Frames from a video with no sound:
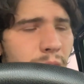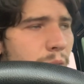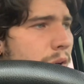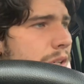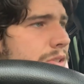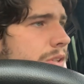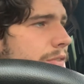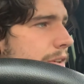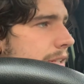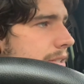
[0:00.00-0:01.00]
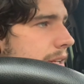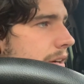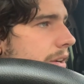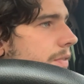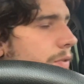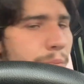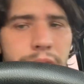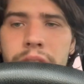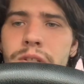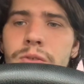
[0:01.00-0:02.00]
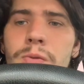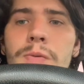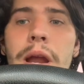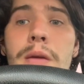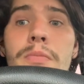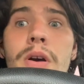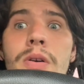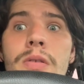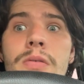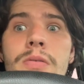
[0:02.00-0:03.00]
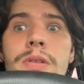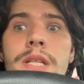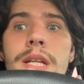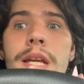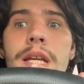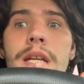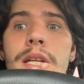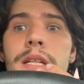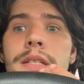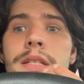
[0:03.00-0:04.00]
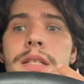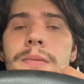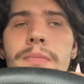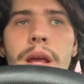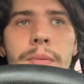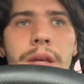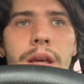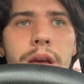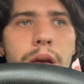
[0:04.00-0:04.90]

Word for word: am gonna survey this area for potential rainbow snakes maybe